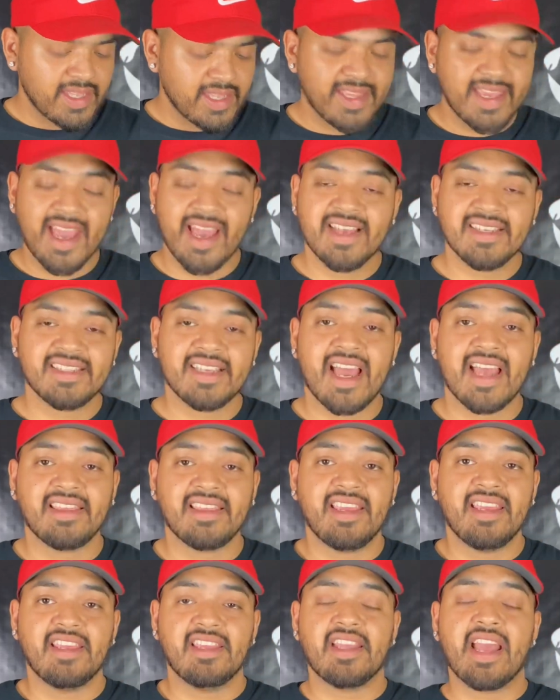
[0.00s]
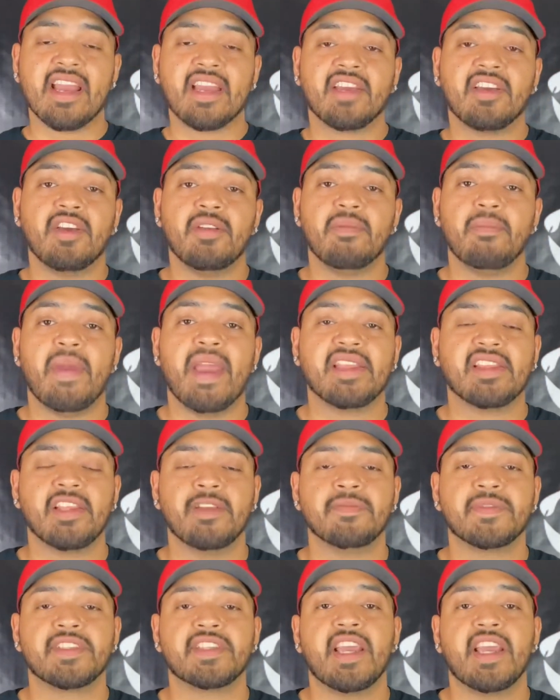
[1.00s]
Yes, I think that could make
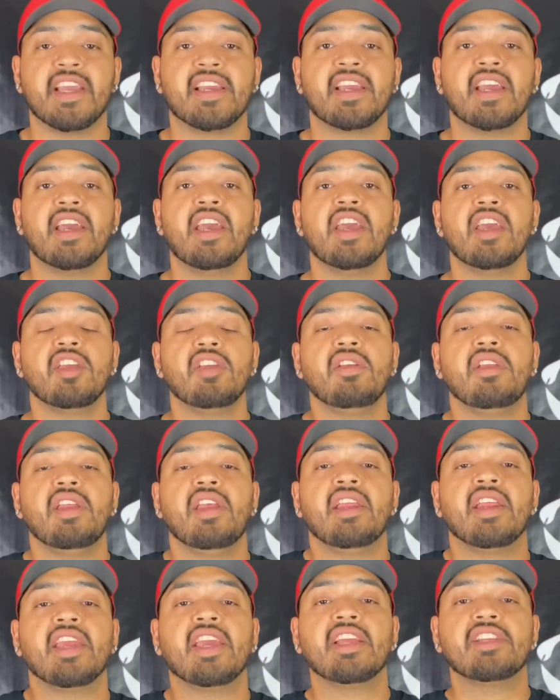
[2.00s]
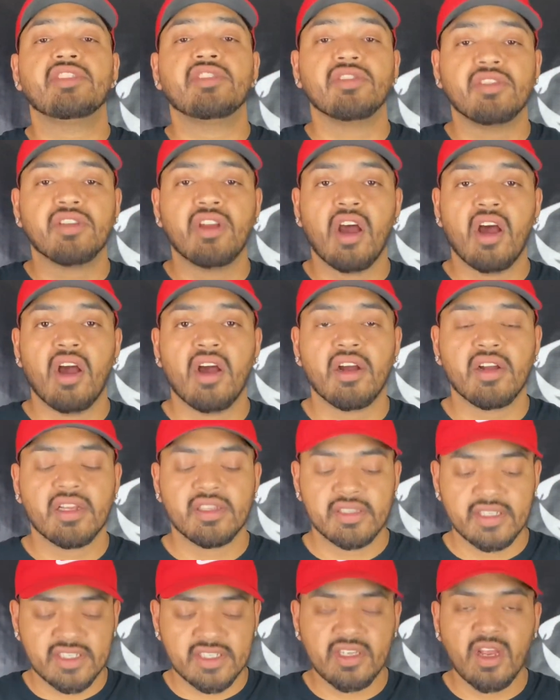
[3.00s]
them sick. You need to get your
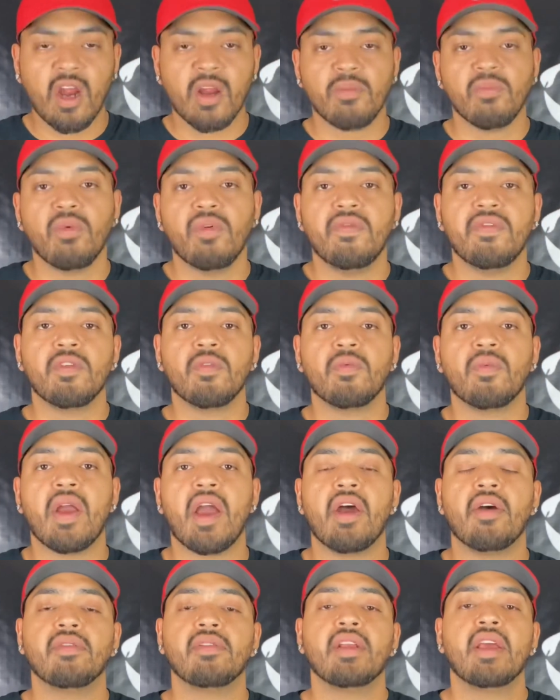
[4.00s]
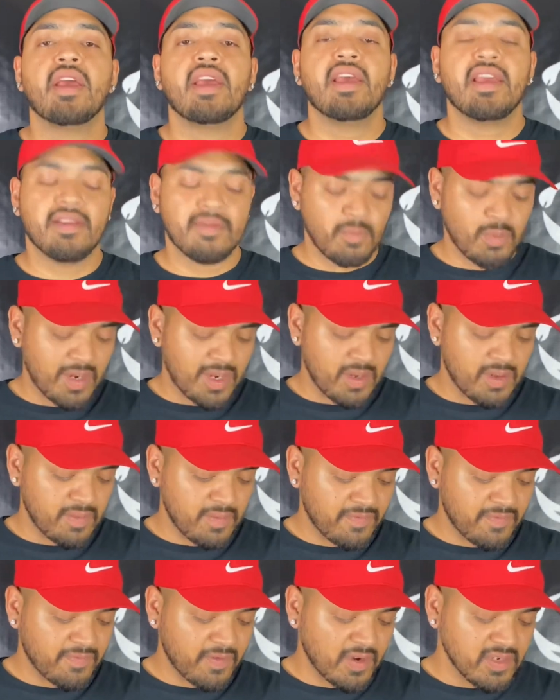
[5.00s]
dog to start moving around. Well,
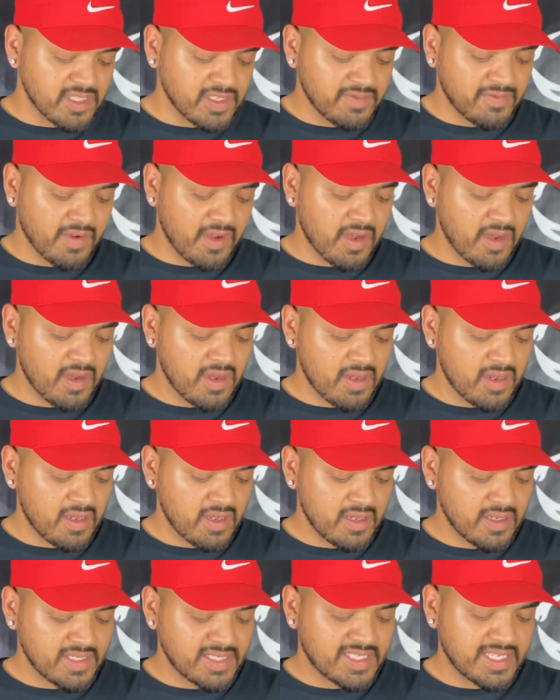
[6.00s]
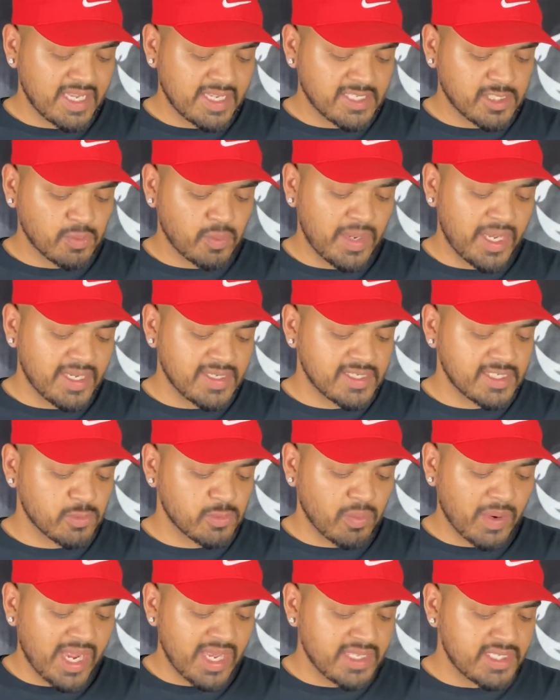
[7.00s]
first of all, 6 weeks is
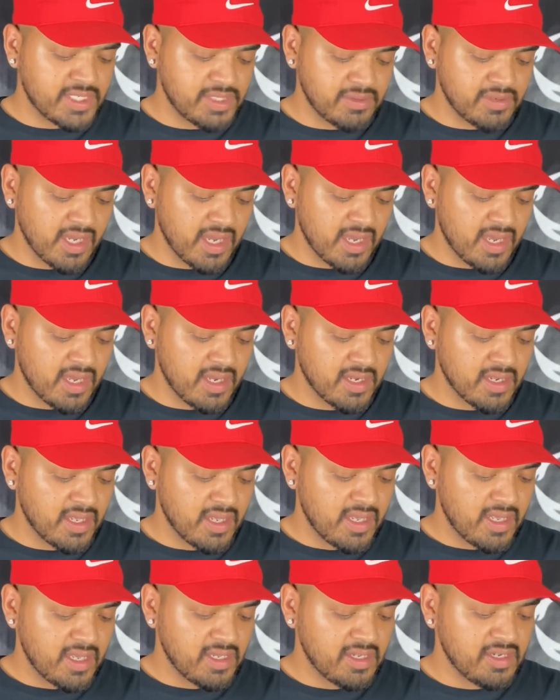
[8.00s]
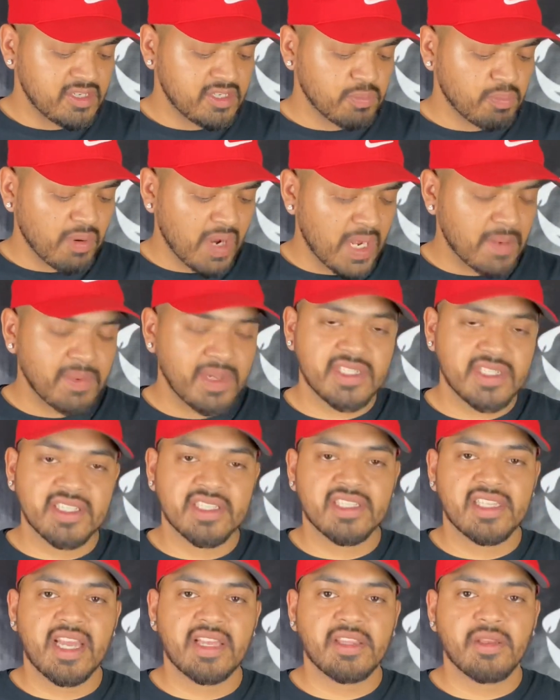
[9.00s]
way too young. You should probably
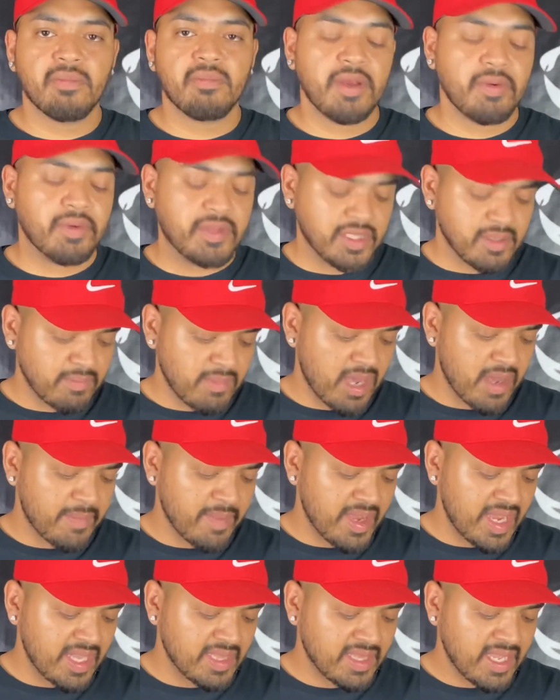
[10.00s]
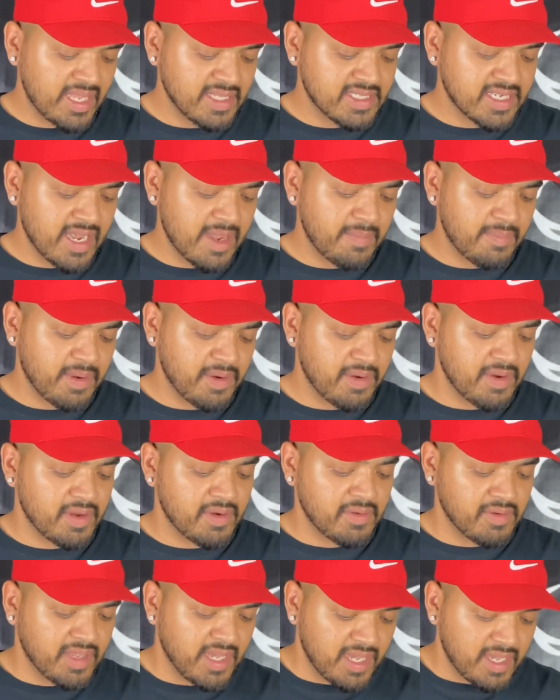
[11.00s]
just let them be with the mama at that time
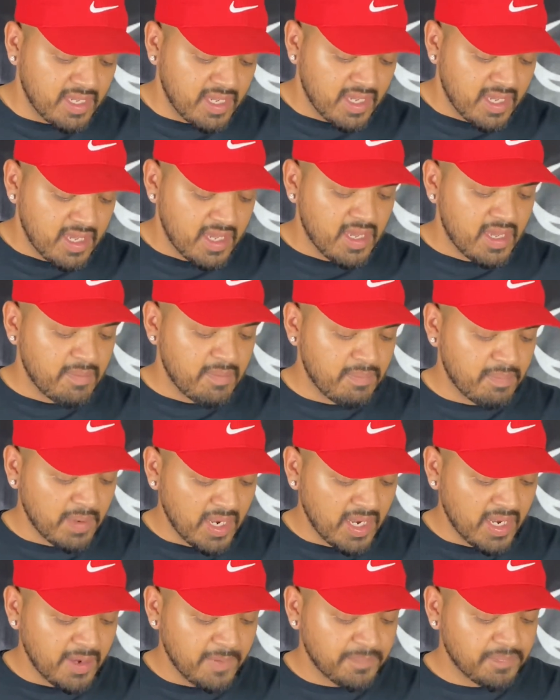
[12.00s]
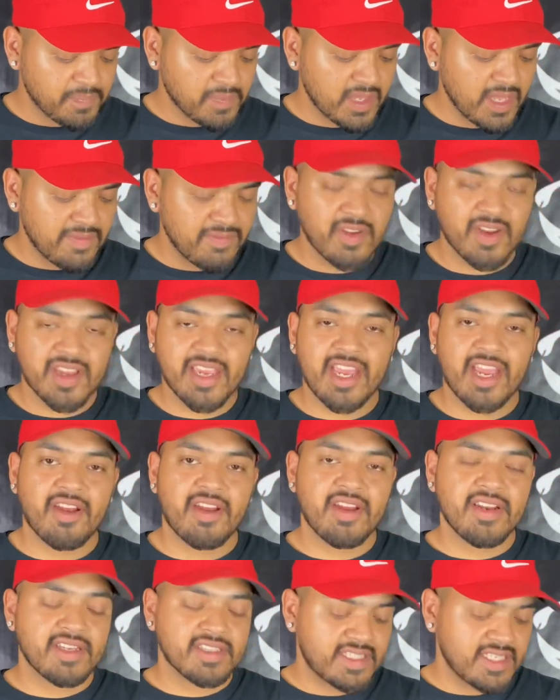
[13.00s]
period, okay? But if you're
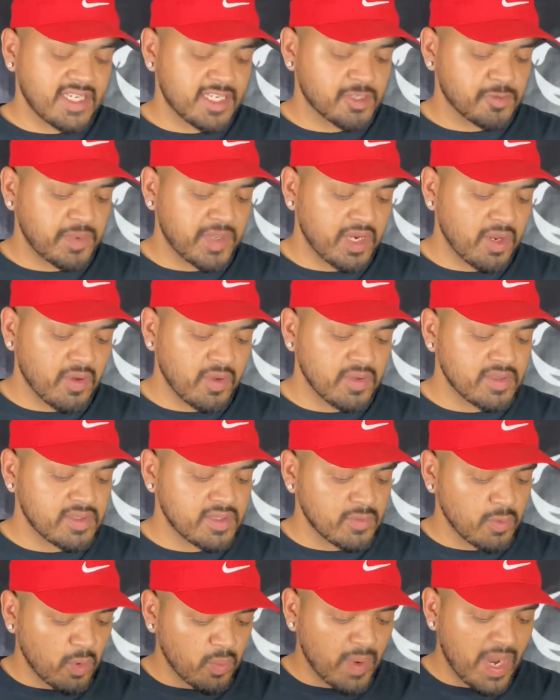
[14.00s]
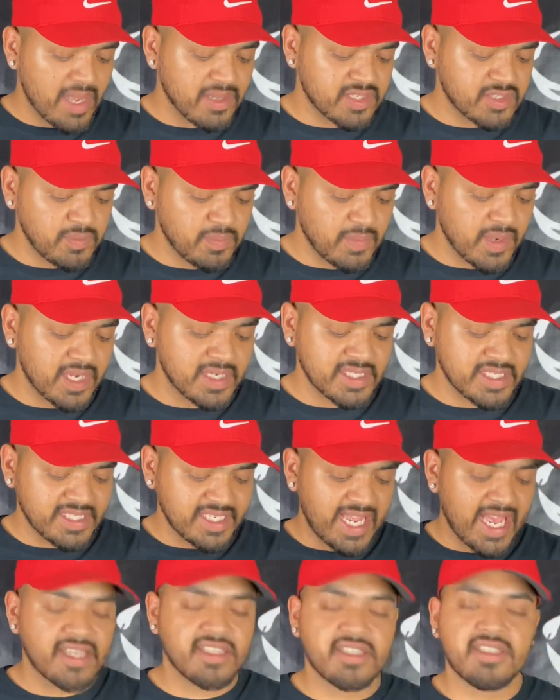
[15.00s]
carrying a 6-week-old around too much,
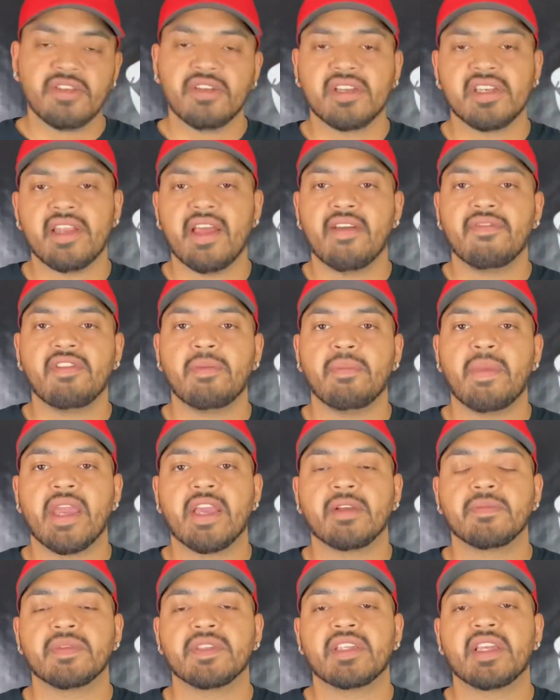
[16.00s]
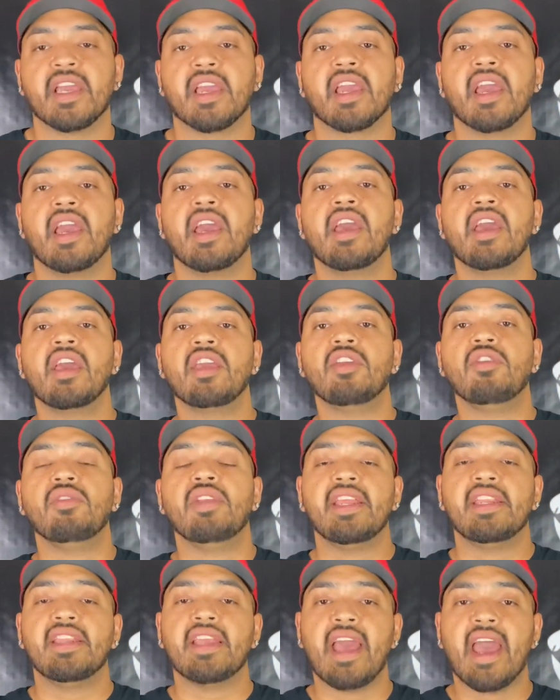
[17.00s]
yes, you could definitely make them sick. You
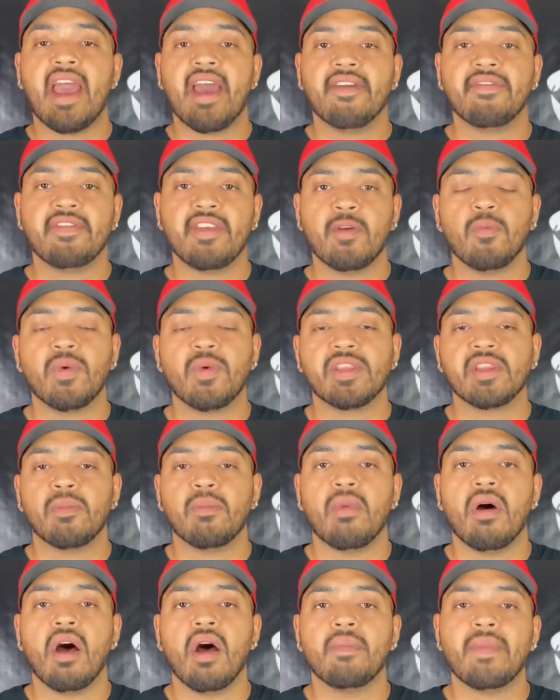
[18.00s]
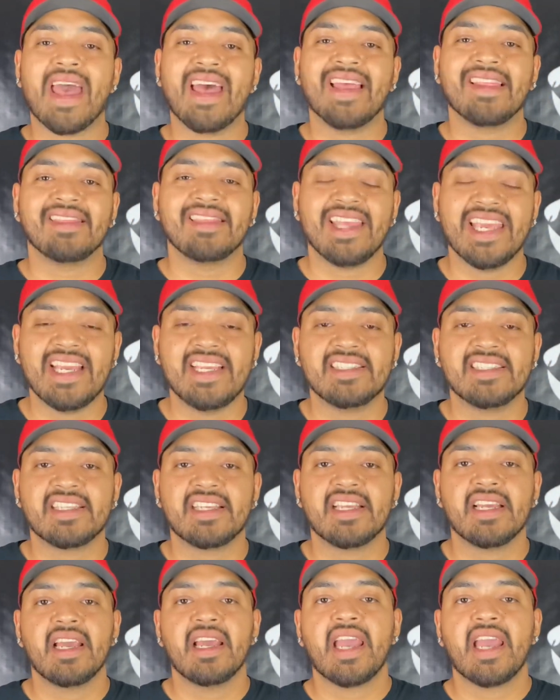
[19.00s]
need to have them with the mom at
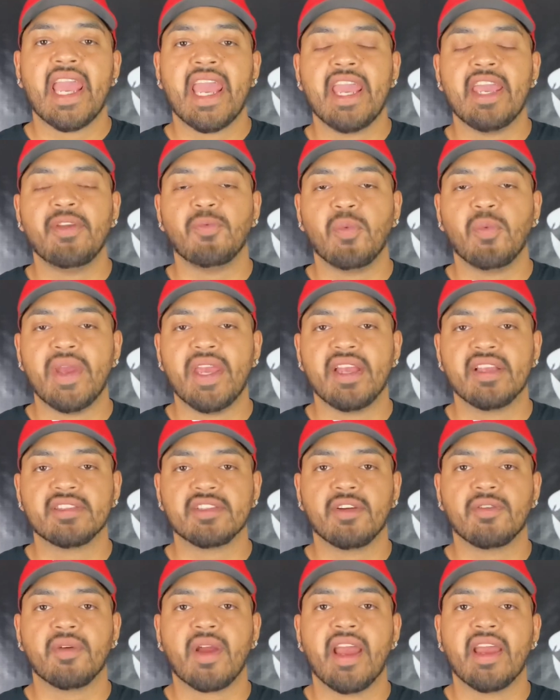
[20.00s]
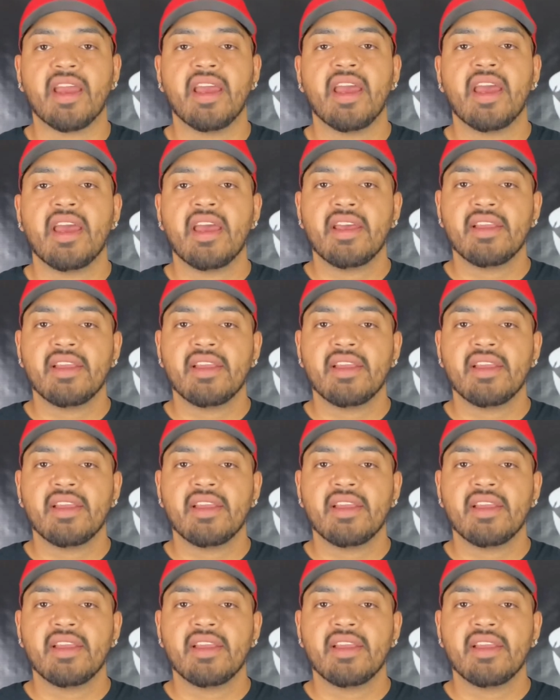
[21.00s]
least 8 weeks, all right?